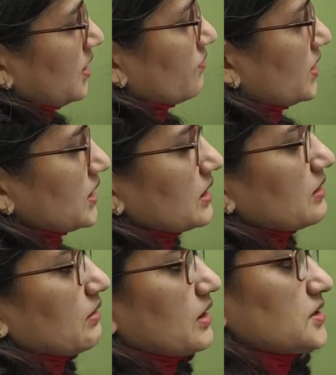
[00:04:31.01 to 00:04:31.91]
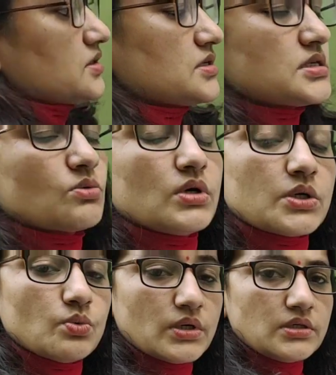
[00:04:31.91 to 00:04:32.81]
1 gigahertz is equal
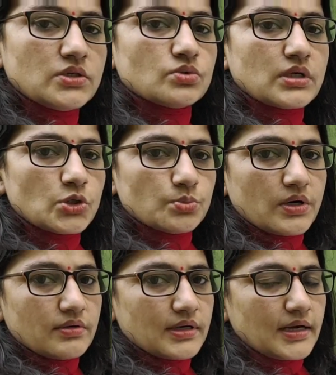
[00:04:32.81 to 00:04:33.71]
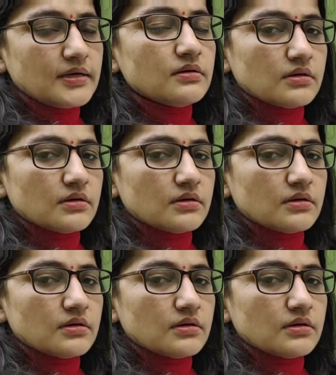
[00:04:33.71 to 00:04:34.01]
to 1 into 10 to power 9